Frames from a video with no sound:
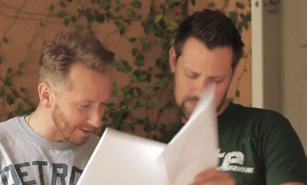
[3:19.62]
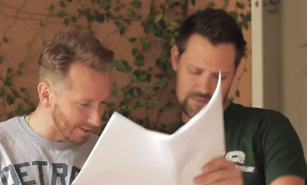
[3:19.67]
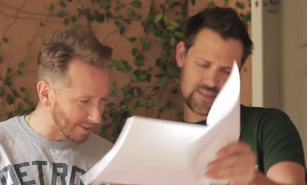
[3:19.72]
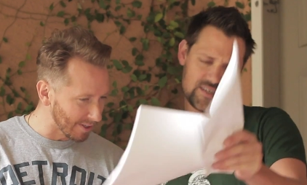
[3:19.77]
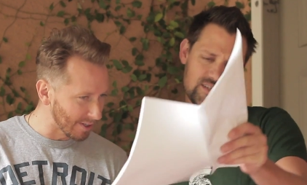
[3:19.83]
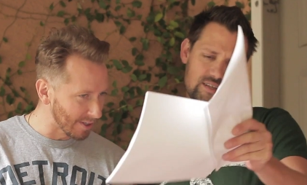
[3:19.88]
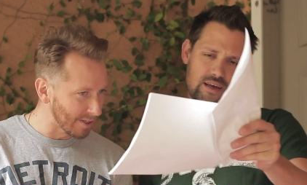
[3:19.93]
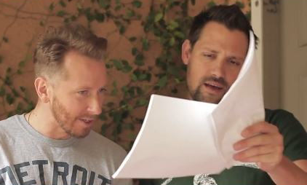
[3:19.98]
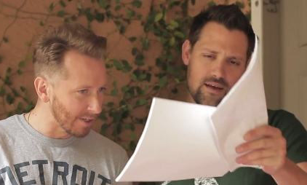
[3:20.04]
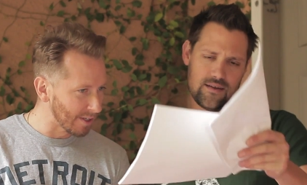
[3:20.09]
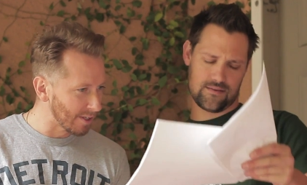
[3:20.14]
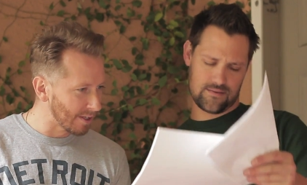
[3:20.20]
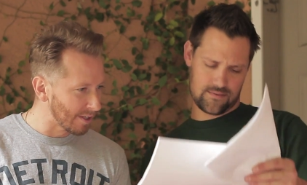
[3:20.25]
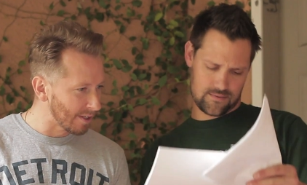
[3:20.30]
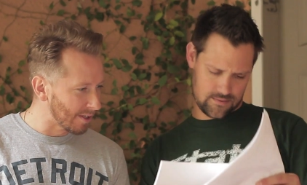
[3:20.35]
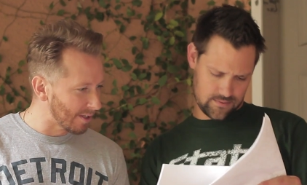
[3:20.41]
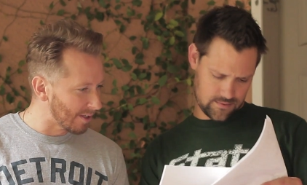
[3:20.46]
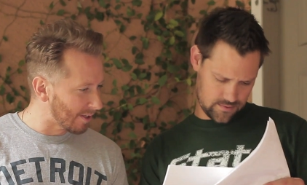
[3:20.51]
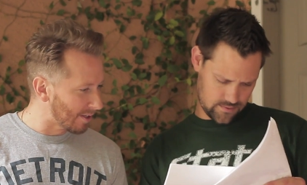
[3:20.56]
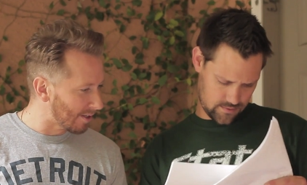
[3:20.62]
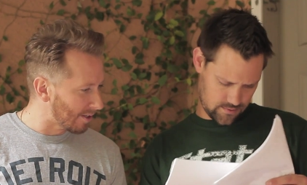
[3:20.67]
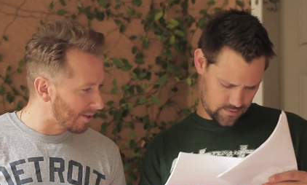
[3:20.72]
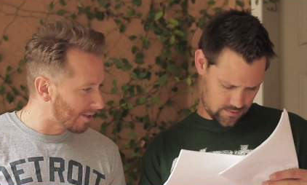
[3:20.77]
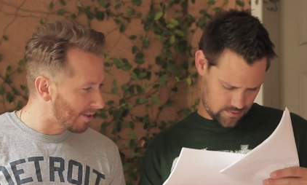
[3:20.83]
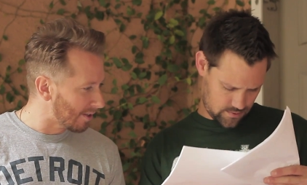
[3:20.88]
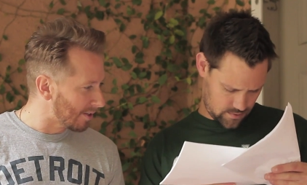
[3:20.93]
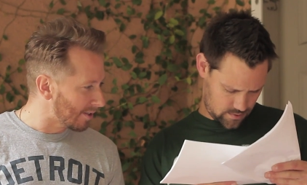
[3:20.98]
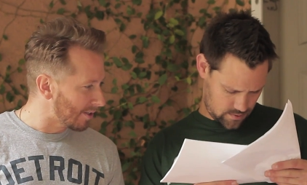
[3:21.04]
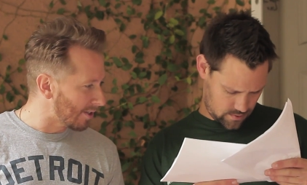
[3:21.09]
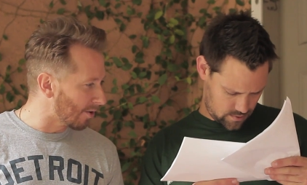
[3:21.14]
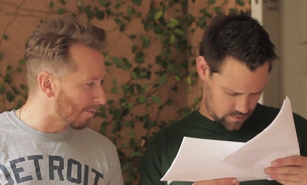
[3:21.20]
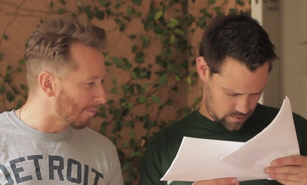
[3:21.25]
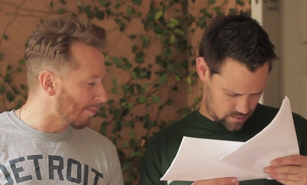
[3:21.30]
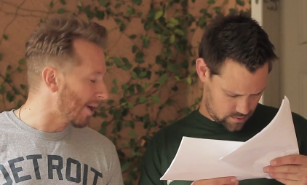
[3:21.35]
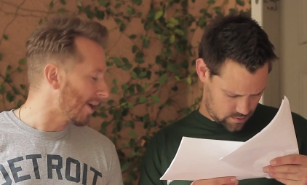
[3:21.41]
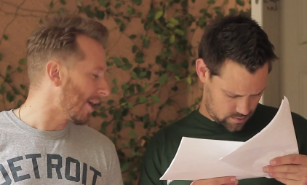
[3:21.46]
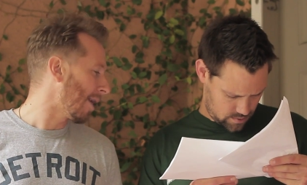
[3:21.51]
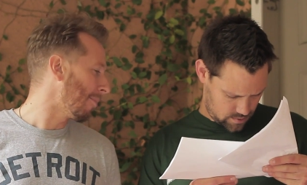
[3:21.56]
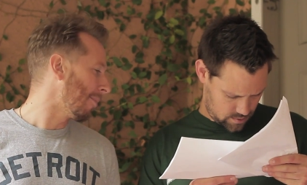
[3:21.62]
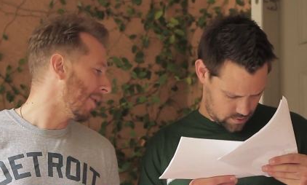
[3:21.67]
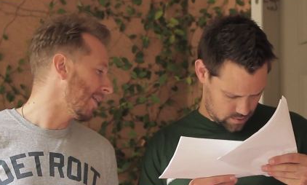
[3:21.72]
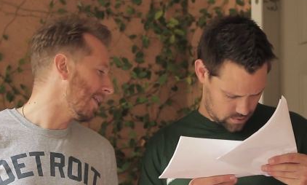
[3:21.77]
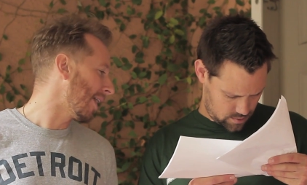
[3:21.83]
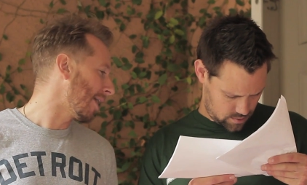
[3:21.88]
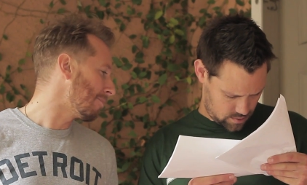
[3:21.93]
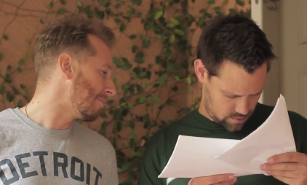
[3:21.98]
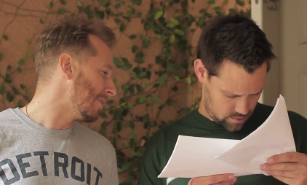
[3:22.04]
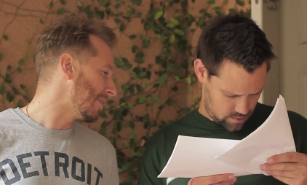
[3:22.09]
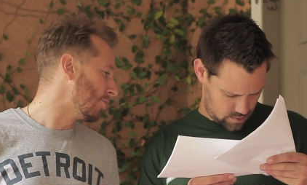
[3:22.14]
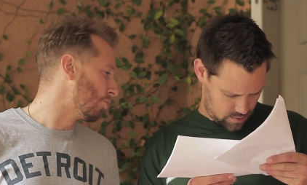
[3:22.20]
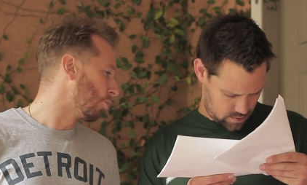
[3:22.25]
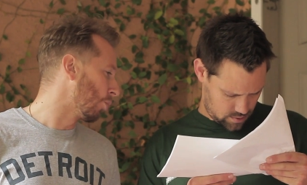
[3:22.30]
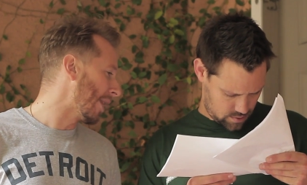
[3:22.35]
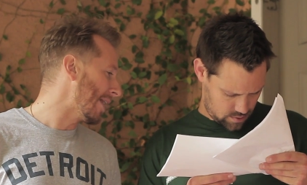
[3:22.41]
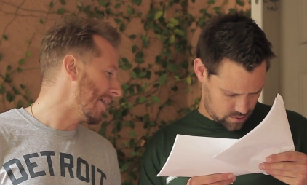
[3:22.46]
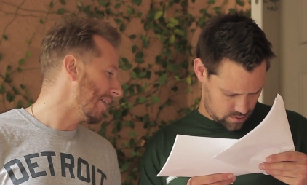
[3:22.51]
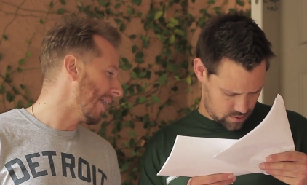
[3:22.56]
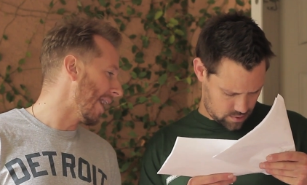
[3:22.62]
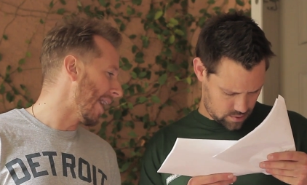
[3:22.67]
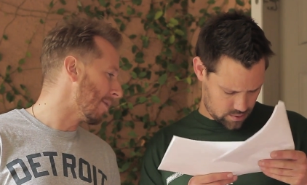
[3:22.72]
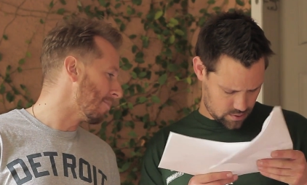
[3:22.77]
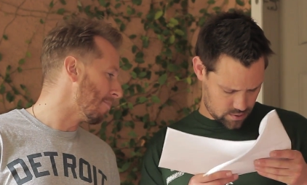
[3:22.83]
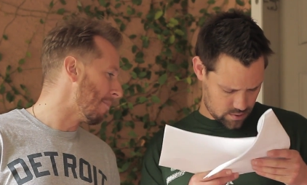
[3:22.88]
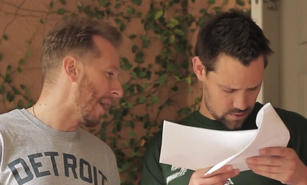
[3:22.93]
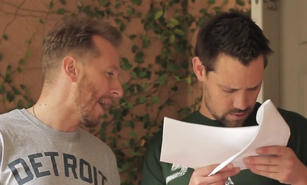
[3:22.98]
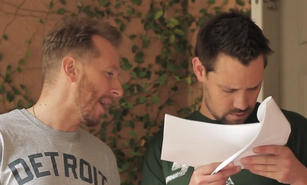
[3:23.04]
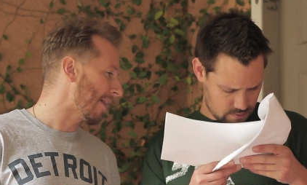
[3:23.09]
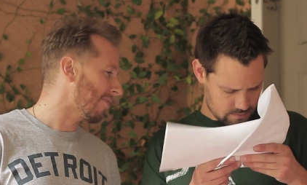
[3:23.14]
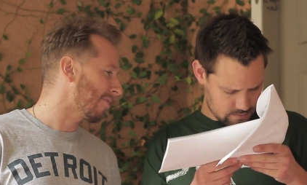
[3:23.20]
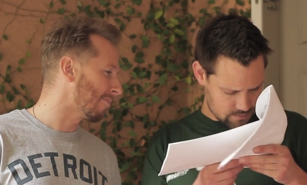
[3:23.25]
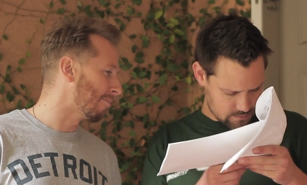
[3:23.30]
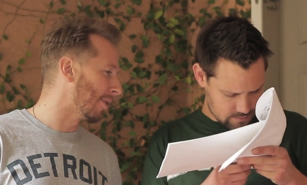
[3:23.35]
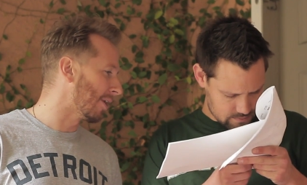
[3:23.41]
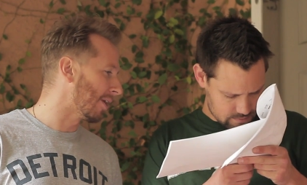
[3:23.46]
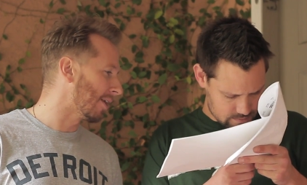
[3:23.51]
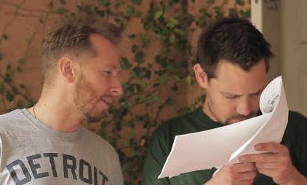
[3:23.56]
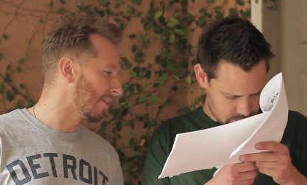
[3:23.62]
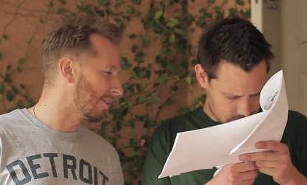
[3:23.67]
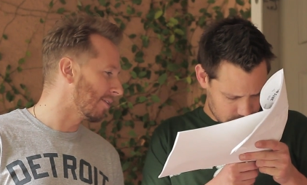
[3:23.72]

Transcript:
Speaker 1: me see that. You know, Mike, I might not be great at math, but it